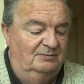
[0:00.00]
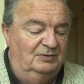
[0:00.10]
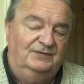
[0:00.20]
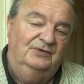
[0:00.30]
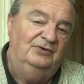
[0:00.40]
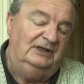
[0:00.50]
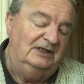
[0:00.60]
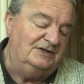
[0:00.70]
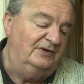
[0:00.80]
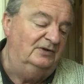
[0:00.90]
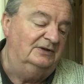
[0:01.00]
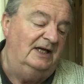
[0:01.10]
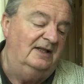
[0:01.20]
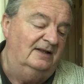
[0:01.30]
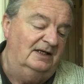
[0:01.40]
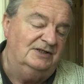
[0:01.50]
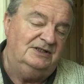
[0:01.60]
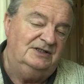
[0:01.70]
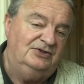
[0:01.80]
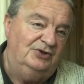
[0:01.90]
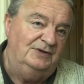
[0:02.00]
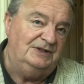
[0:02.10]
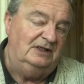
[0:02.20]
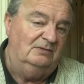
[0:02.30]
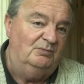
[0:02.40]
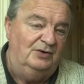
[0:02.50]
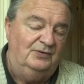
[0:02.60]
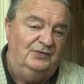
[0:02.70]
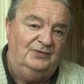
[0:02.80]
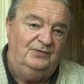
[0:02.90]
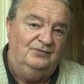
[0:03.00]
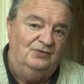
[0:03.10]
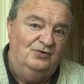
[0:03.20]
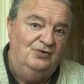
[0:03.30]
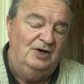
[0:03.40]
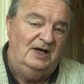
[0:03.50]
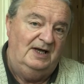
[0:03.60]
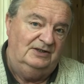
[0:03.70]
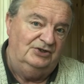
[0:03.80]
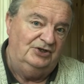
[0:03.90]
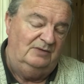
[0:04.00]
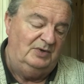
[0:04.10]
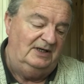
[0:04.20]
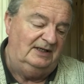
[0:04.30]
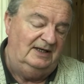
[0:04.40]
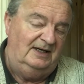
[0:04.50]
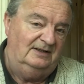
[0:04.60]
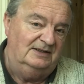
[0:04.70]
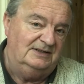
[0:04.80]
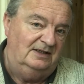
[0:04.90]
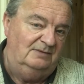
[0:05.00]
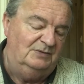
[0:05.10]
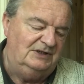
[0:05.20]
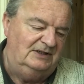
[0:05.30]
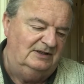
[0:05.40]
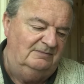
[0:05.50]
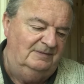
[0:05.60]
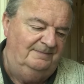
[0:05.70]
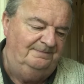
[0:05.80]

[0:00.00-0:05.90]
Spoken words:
before it gets filled, and that's shooting both RAW and JPEG at the same time.